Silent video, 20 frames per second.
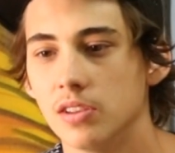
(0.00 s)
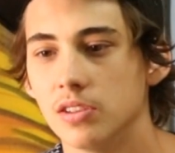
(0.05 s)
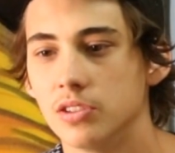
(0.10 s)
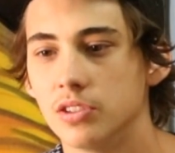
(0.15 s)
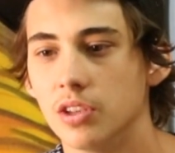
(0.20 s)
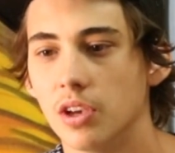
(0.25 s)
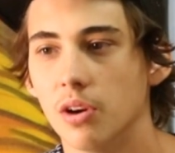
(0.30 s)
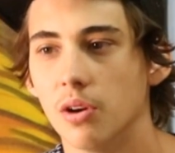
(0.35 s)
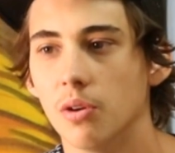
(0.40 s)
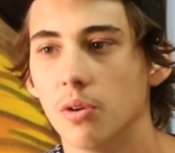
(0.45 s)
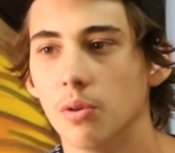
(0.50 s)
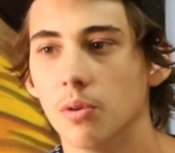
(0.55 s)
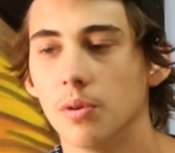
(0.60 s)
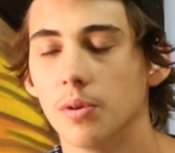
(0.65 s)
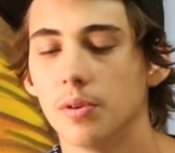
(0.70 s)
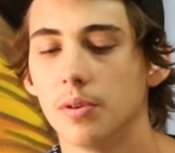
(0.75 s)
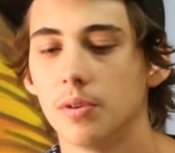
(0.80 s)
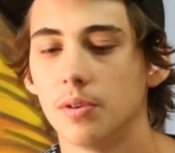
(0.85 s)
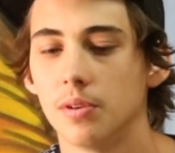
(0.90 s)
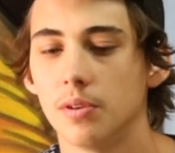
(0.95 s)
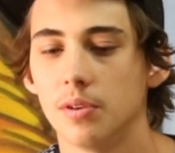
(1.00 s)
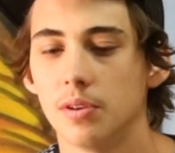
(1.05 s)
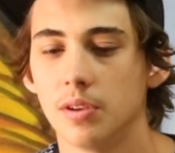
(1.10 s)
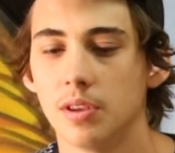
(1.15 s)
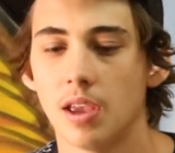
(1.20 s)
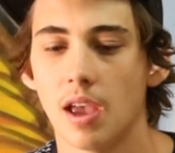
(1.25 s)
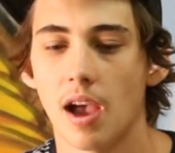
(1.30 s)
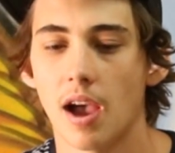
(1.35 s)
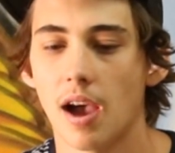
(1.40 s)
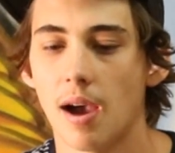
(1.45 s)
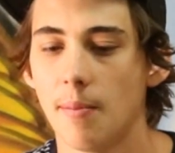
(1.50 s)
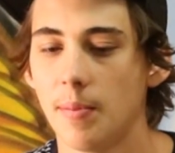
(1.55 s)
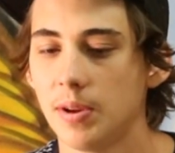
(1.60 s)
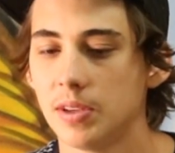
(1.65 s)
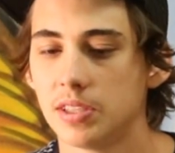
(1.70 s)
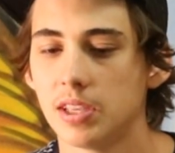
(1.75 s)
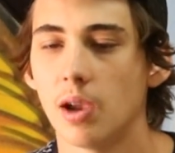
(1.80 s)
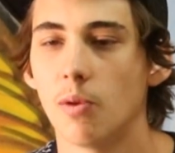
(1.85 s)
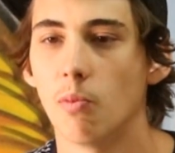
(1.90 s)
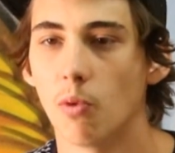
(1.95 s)
So yeah, I'm gonna
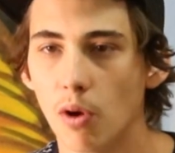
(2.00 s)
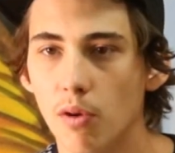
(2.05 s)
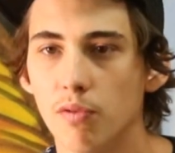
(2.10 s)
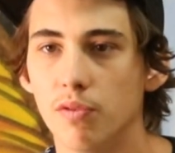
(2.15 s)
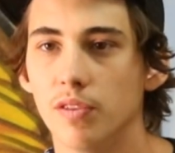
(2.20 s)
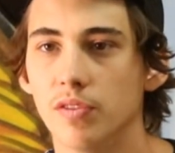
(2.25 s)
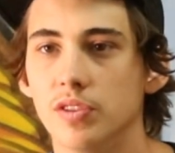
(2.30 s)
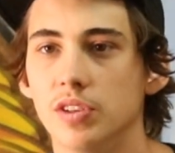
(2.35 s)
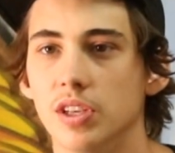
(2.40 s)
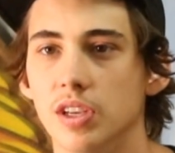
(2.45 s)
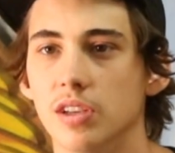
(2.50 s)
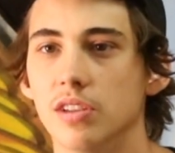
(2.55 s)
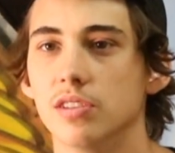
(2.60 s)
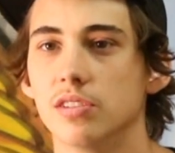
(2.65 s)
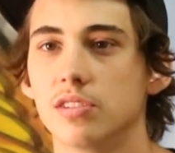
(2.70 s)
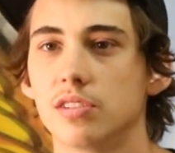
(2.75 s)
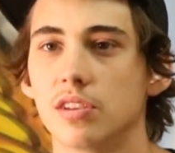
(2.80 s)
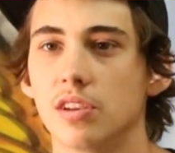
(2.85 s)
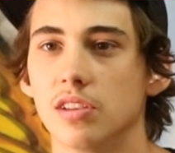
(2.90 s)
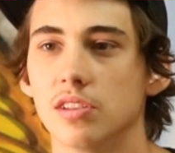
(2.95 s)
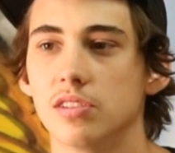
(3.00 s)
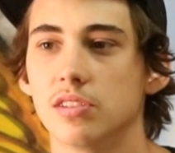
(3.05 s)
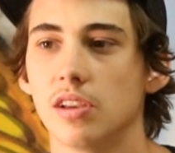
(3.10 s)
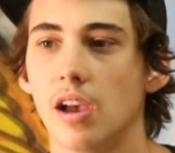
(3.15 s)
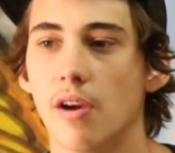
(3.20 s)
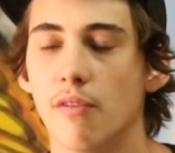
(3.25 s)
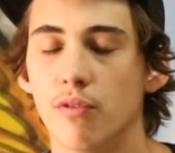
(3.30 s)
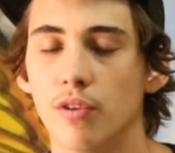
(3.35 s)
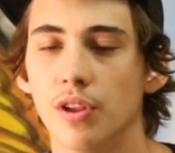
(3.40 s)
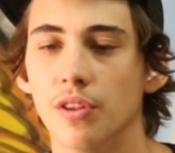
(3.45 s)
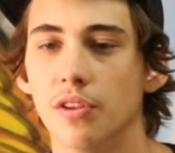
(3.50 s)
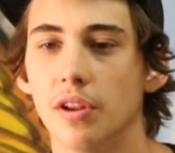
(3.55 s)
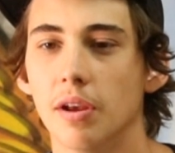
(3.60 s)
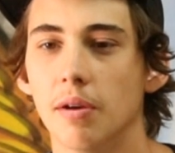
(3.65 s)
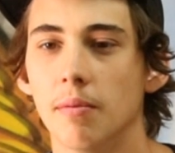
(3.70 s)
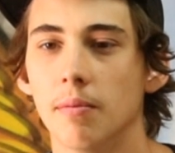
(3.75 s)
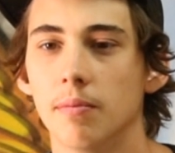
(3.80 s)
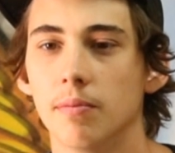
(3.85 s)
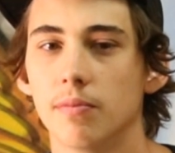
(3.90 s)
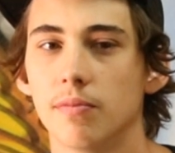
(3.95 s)
say 115s, because I've ridden
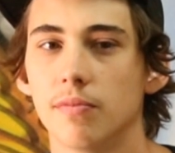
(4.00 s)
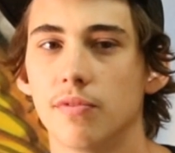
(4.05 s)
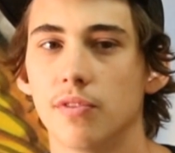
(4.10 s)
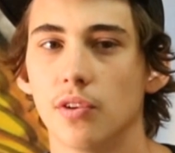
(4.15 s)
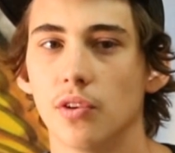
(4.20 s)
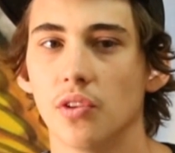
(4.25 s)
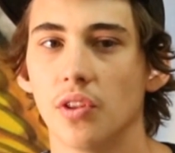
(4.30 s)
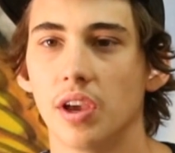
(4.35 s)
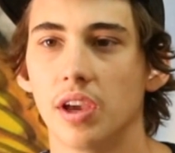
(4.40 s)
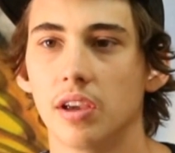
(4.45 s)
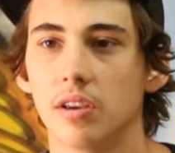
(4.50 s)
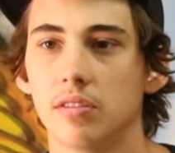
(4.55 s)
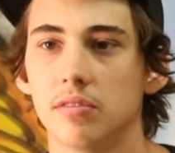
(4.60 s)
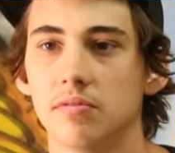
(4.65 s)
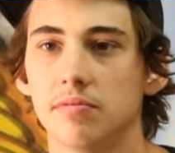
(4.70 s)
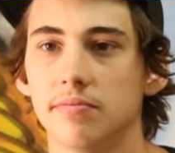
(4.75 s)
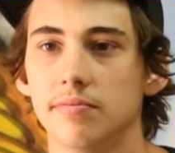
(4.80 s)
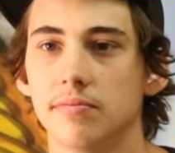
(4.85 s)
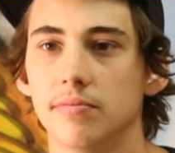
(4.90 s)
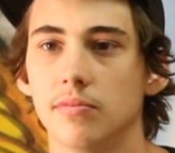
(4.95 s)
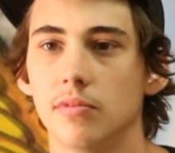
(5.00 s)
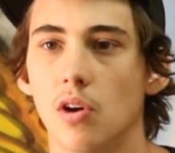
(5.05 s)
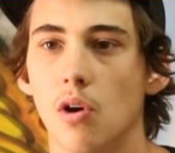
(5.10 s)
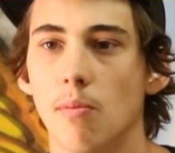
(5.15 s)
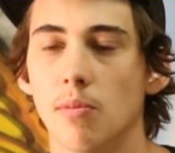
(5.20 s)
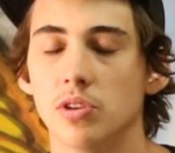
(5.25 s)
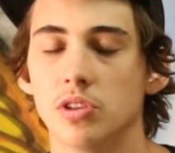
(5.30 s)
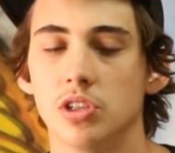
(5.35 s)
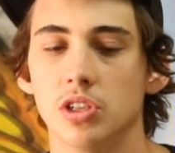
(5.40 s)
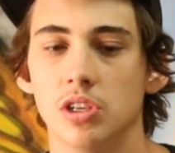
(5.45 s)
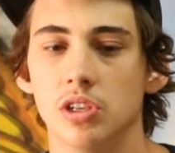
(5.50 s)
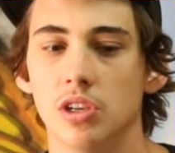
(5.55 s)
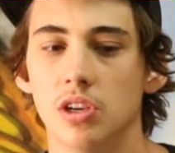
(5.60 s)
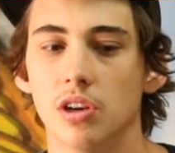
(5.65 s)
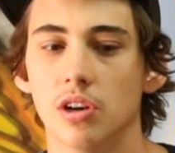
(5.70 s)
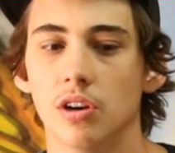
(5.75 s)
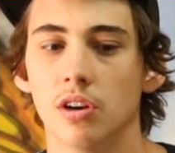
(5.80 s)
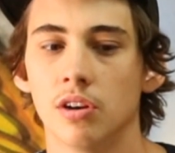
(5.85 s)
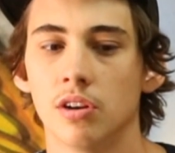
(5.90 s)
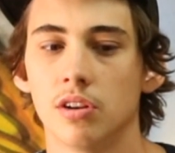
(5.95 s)
them for like almost a
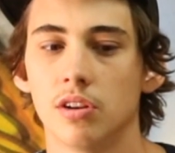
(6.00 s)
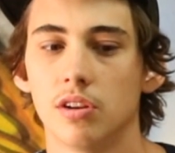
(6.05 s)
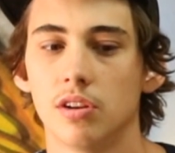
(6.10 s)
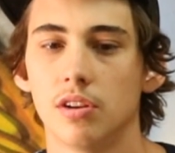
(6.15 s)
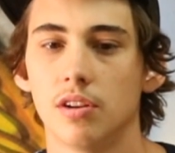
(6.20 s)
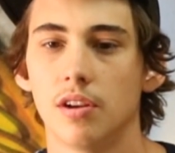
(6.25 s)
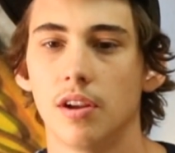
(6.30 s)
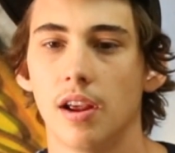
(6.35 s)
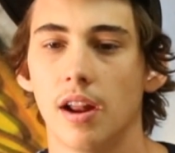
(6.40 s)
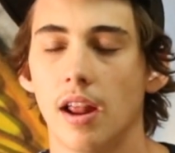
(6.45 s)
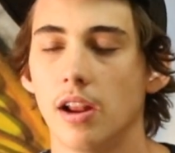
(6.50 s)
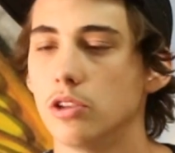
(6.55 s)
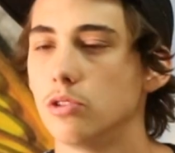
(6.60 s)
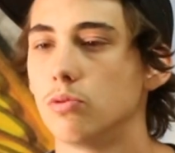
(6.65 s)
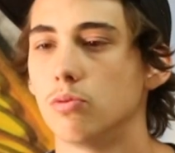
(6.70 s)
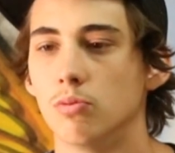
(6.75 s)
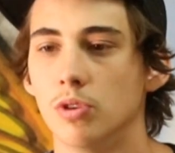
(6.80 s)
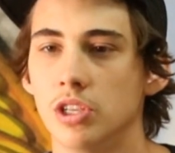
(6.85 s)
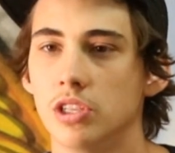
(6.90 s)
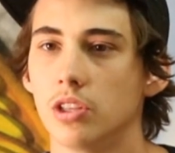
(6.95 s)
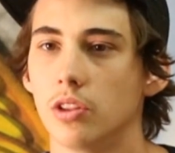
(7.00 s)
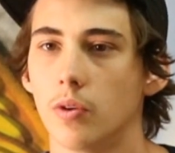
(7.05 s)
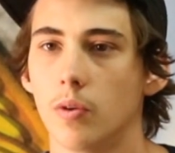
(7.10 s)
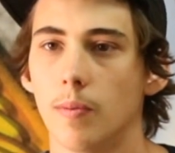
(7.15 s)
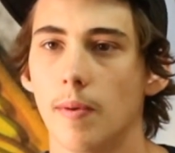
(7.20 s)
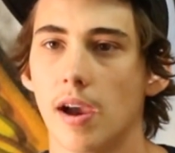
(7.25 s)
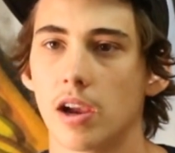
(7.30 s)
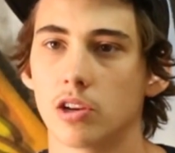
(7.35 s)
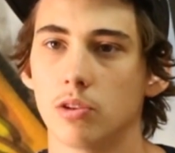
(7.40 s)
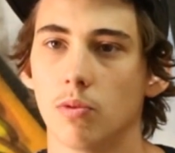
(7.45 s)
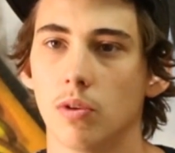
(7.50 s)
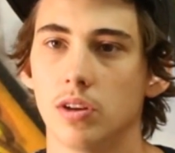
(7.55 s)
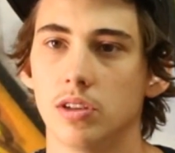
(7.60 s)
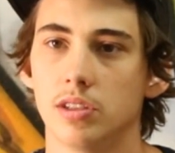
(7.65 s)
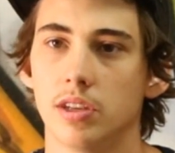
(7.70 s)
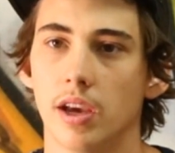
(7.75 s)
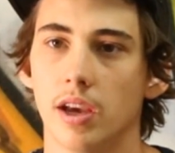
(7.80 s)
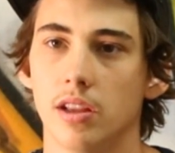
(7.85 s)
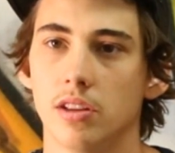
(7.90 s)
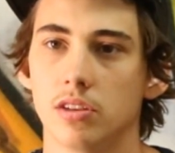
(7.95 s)
year, and I just recently went back to
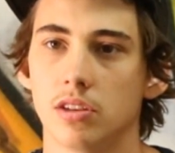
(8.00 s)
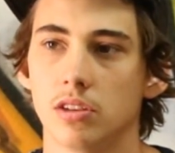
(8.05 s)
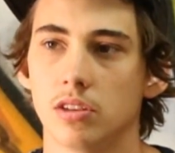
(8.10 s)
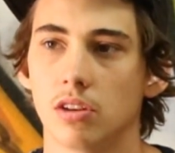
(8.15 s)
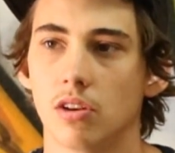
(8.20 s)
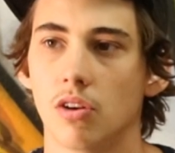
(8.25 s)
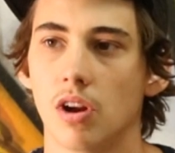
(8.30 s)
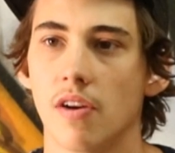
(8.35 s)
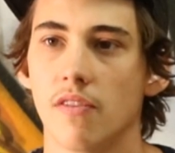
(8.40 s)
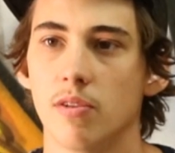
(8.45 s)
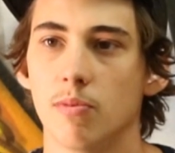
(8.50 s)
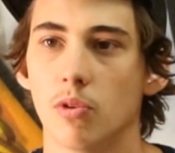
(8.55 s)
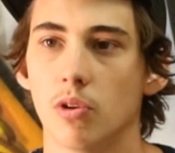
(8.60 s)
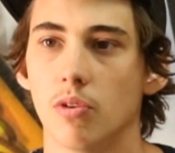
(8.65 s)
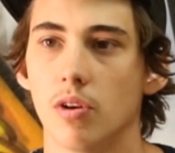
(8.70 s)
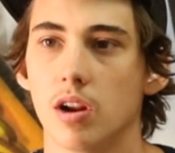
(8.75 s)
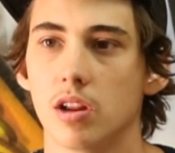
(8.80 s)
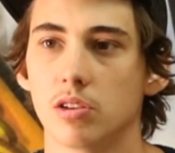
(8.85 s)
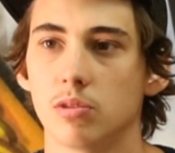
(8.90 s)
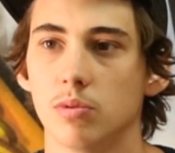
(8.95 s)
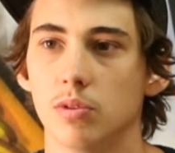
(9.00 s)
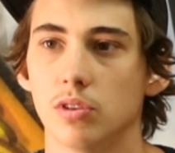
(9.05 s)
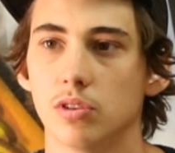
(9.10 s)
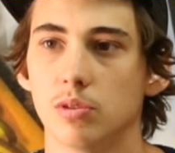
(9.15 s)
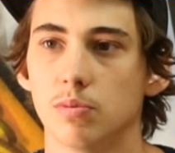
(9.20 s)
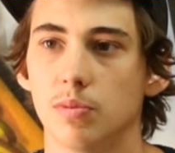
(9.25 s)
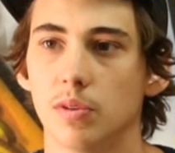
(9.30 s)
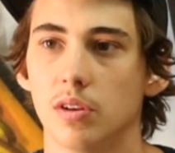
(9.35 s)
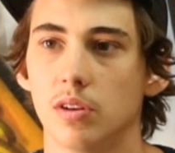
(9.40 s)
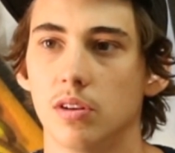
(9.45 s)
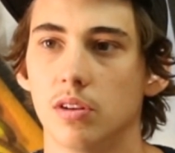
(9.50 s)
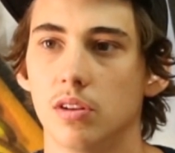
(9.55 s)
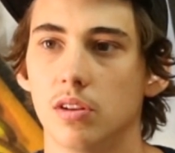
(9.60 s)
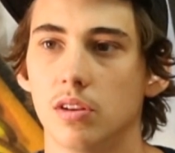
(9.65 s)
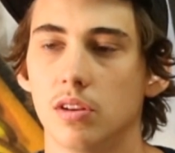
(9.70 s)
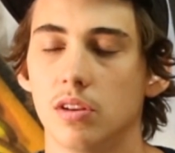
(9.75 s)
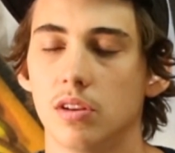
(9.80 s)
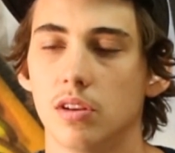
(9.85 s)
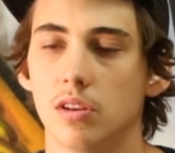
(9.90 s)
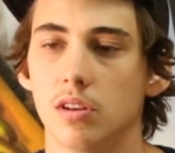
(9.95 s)
110s because I don't have any more Radix wheels. But
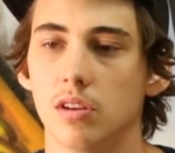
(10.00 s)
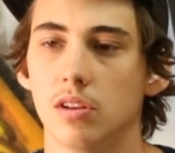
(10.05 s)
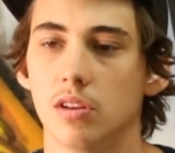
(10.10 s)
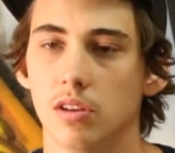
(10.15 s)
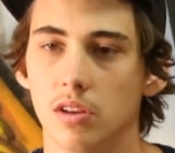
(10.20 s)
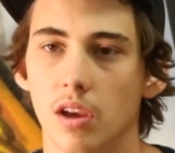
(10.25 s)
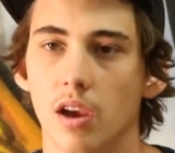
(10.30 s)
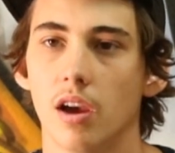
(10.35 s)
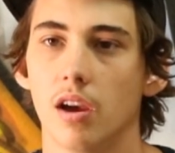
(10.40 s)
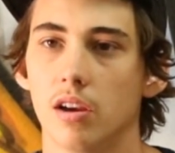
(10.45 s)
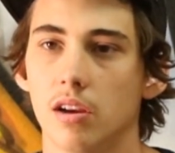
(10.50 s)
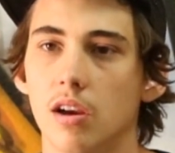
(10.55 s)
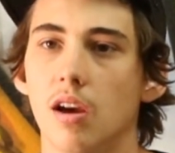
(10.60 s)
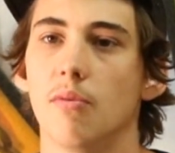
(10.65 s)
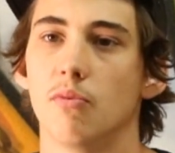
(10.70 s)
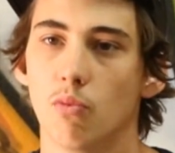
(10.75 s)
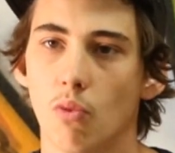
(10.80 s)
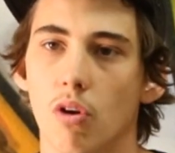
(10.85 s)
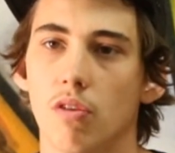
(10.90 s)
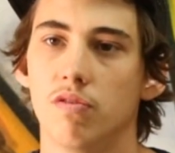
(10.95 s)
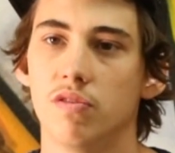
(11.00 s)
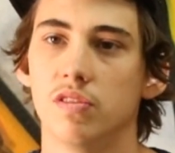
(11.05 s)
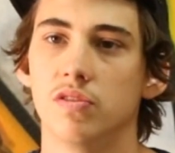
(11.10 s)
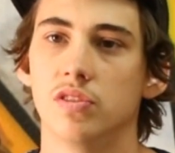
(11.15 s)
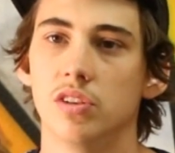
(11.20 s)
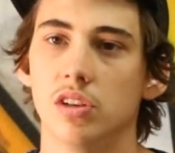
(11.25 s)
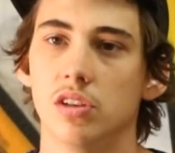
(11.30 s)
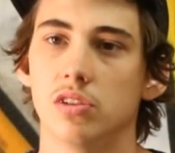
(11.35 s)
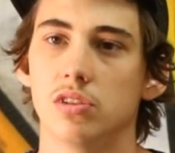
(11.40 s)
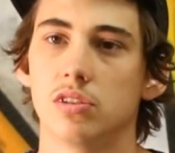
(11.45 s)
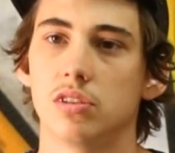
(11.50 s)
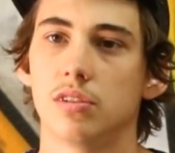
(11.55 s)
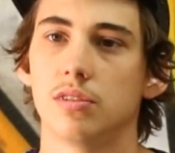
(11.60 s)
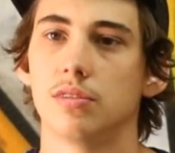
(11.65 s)
yeah, 115s.